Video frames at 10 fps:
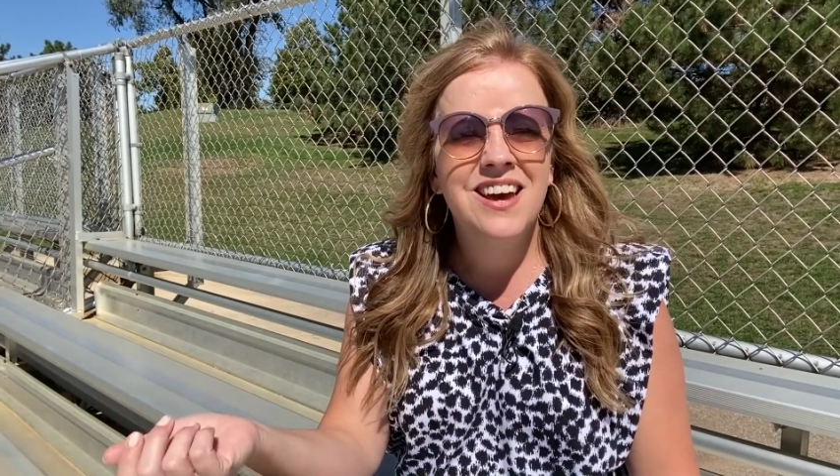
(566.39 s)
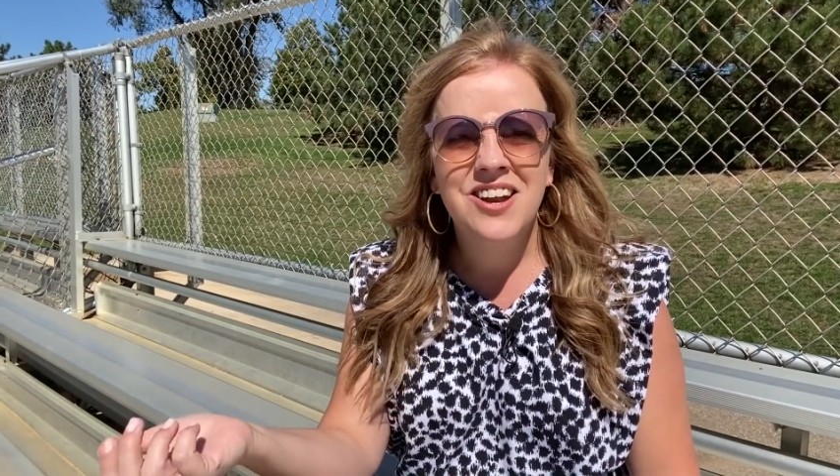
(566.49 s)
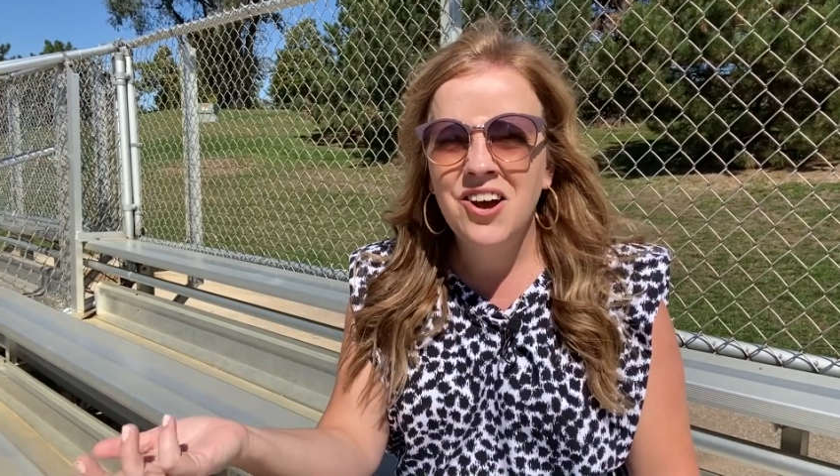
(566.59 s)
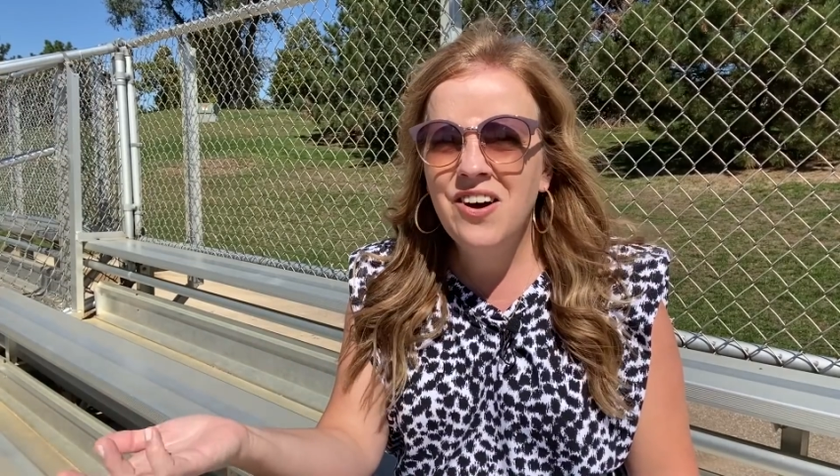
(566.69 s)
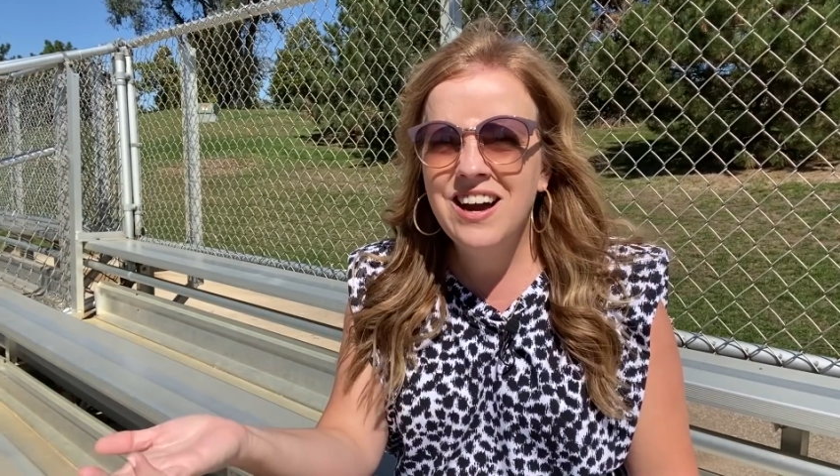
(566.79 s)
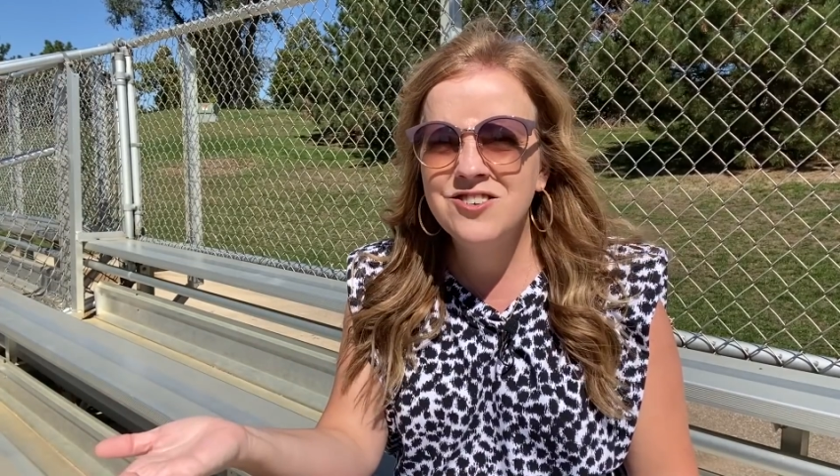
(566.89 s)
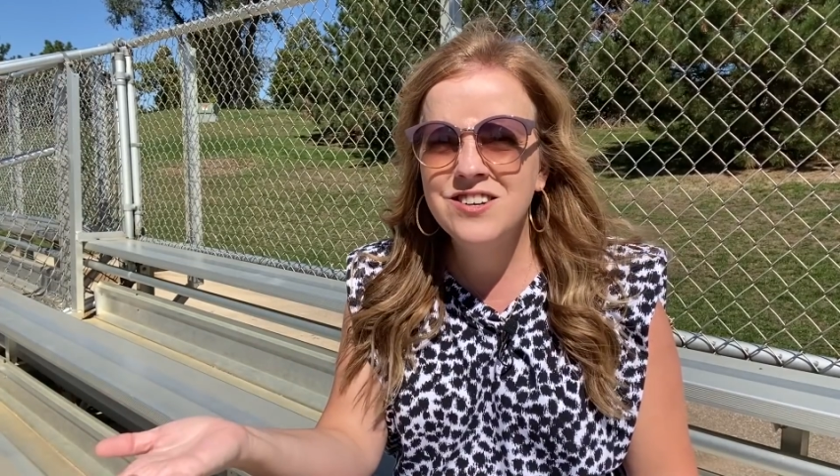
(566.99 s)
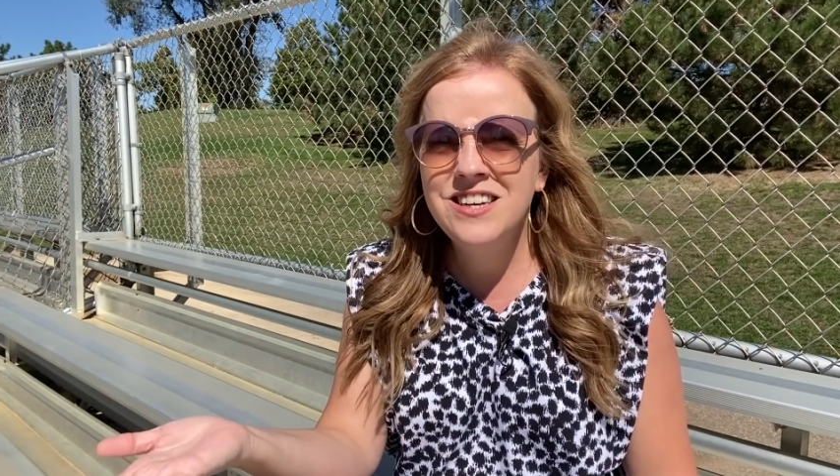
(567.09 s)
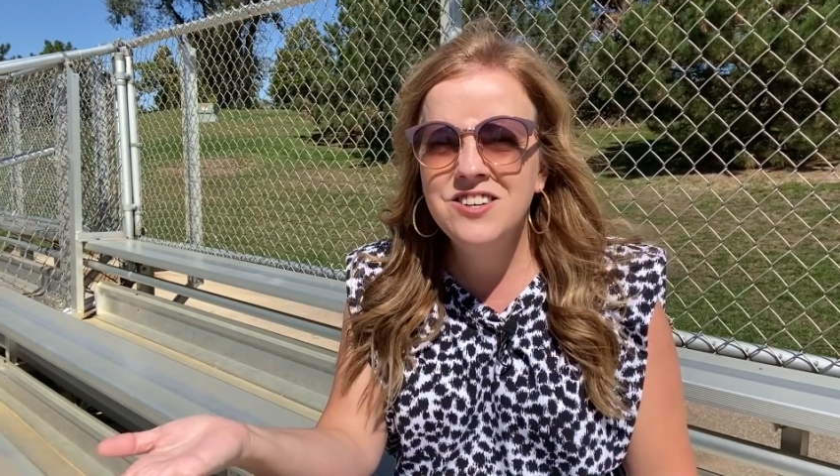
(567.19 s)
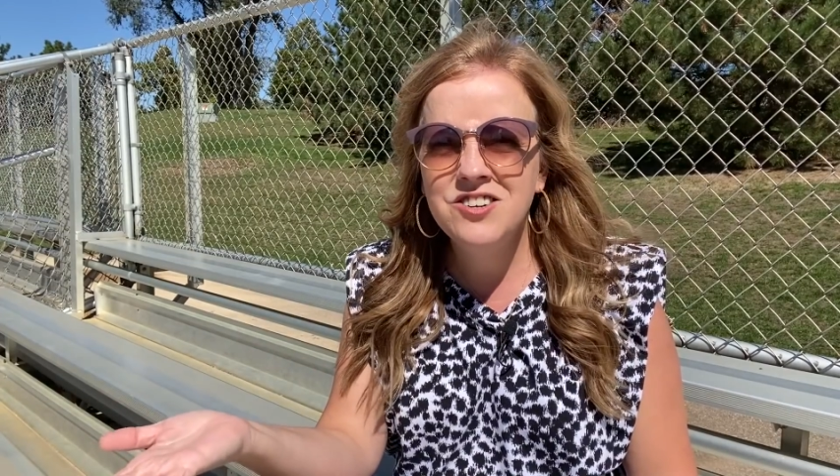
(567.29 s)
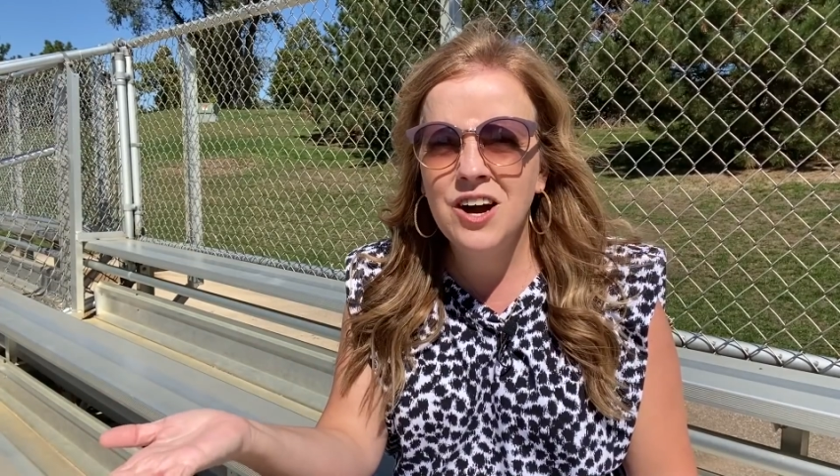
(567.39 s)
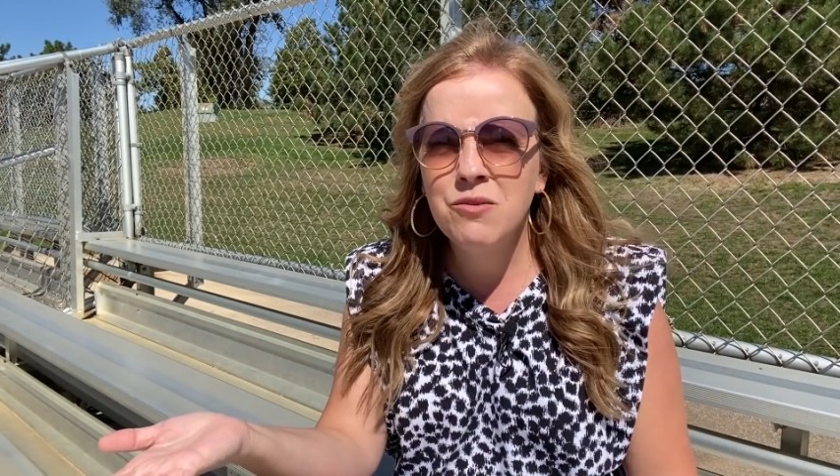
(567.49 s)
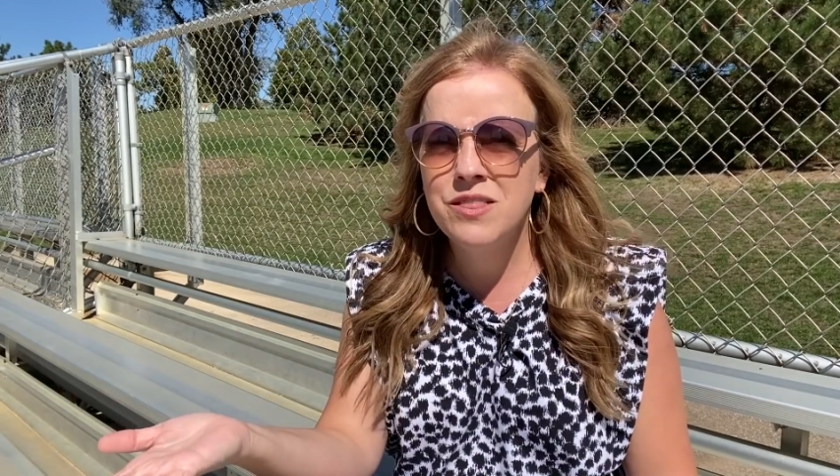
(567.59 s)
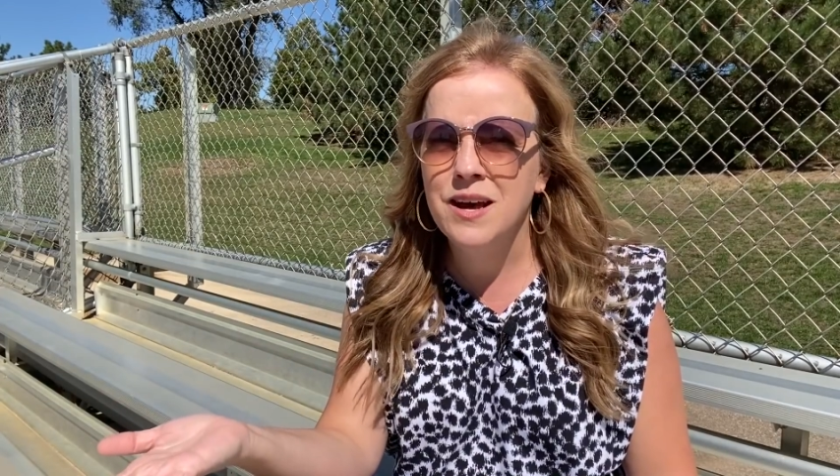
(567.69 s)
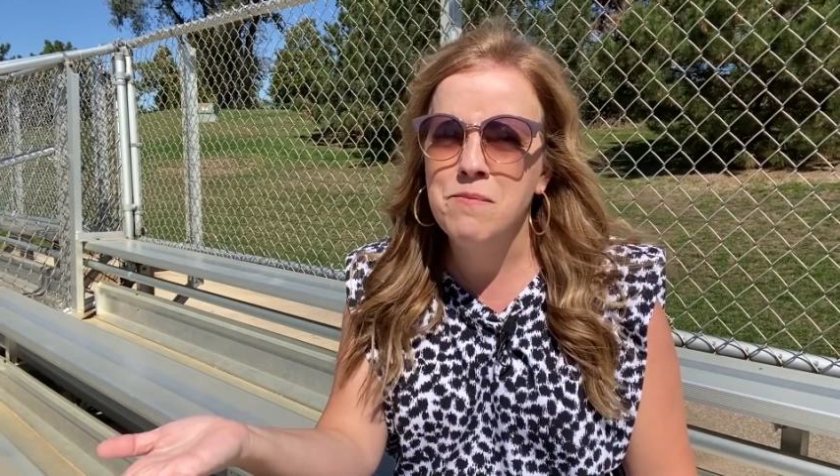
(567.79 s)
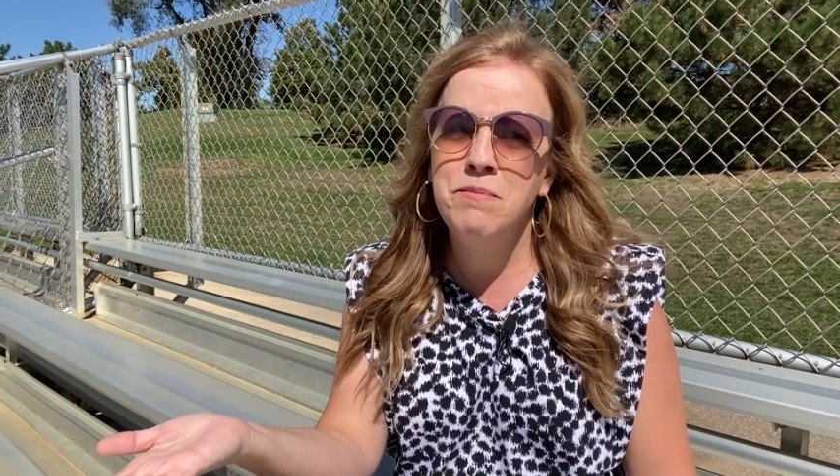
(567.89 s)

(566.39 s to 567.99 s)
no, I actually need to talk with them.